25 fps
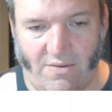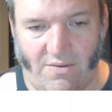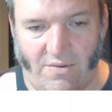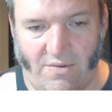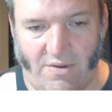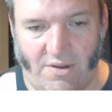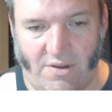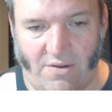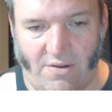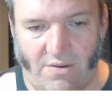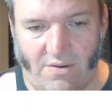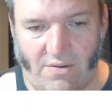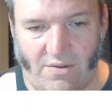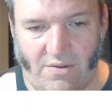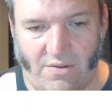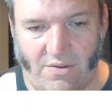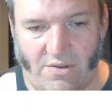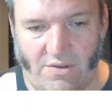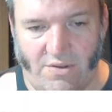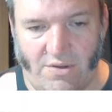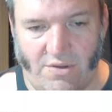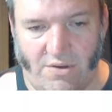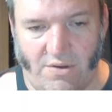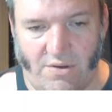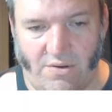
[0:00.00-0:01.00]
Well,
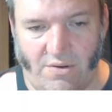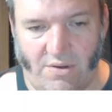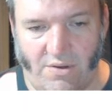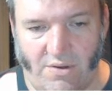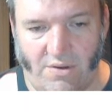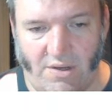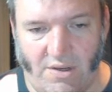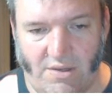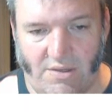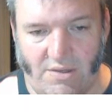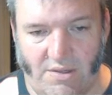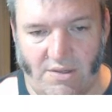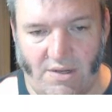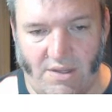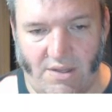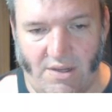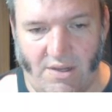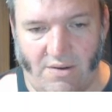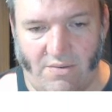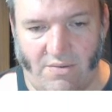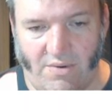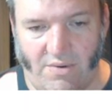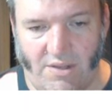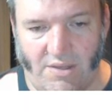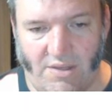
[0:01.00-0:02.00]
2 goes into
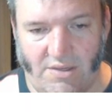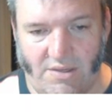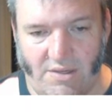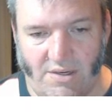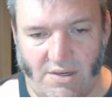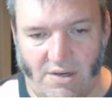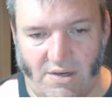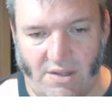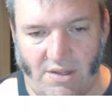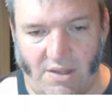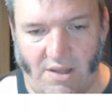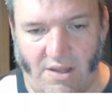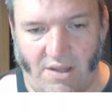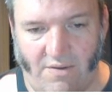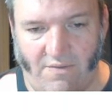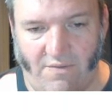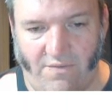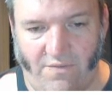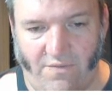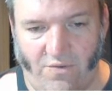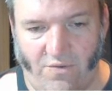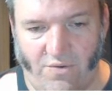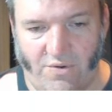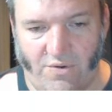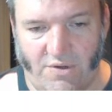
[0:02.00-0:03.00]
that once and into that
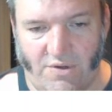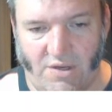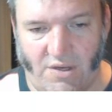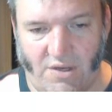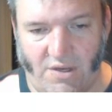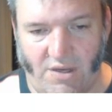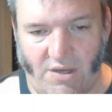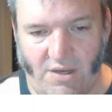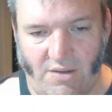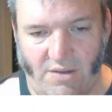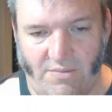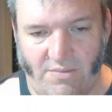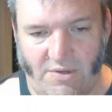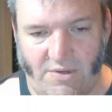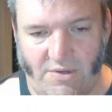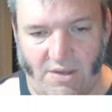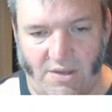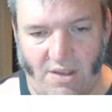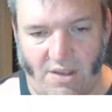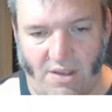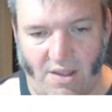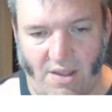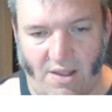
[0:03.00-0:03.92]
4 times.